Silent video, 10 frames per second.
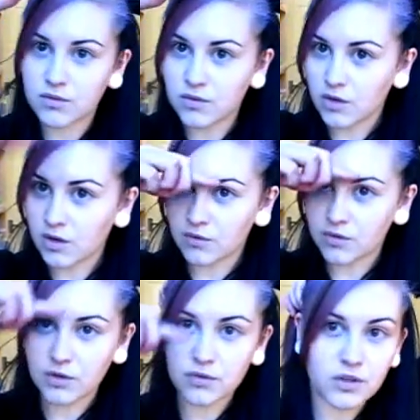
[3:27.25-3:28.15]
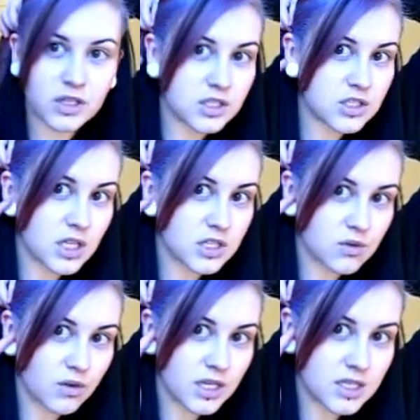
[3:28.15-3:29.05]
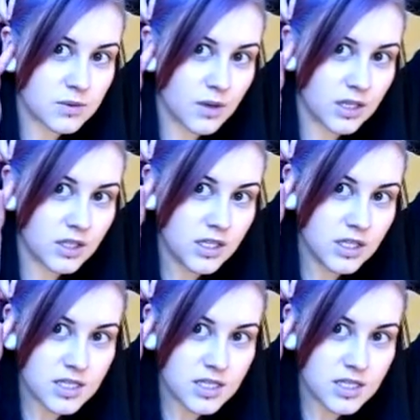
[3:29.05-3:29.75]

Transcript: If you've got a full fringe, that's great as well.